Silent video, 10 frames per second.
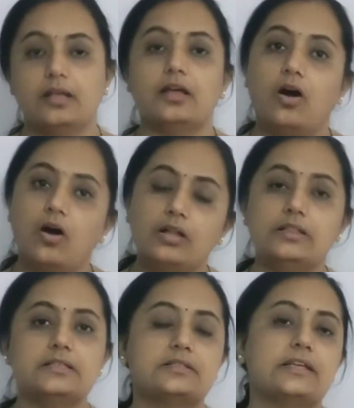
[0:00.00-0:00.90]
All
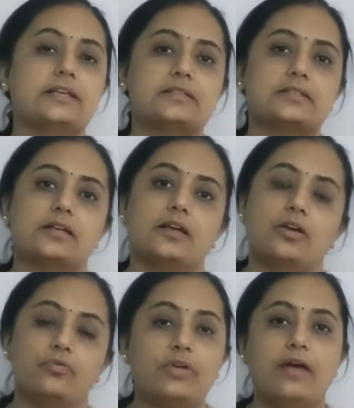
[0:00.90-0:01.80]
these things
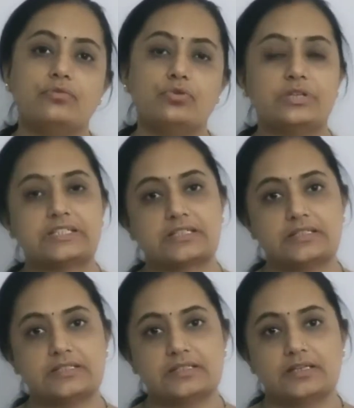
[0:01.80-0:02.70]
we have to
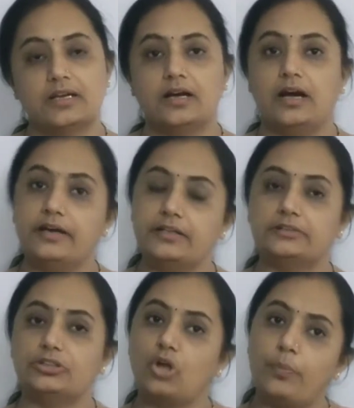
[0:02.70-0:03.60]
discuss under the
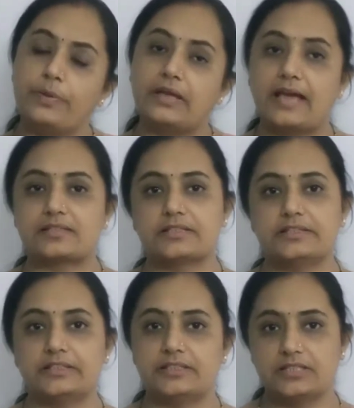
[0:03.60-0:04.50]
topic
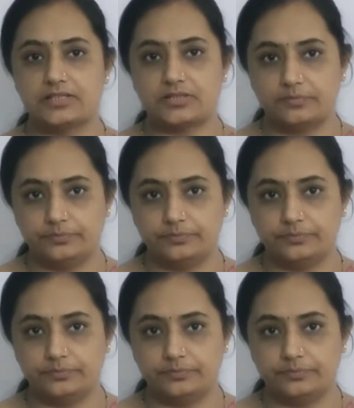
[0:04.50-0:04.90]
excretory system.